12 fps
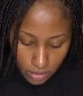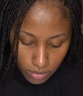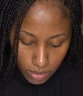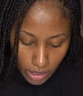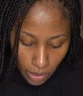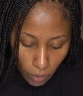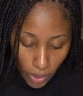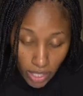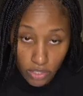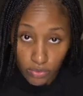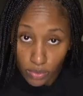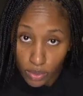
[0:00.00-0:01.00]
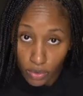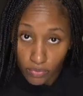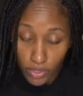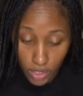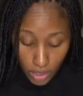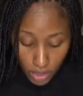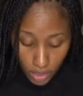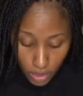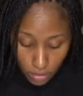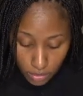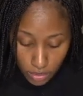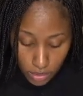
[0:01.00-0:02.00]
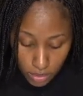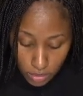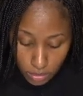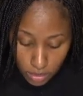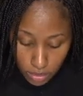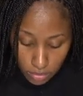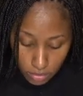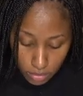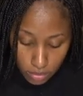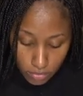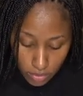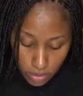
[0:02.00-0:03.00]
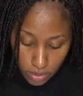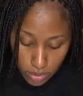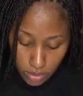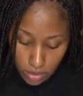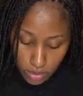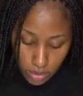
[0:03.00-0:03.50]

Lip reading: We ain't wasteful over here. We ain't wasteful over here.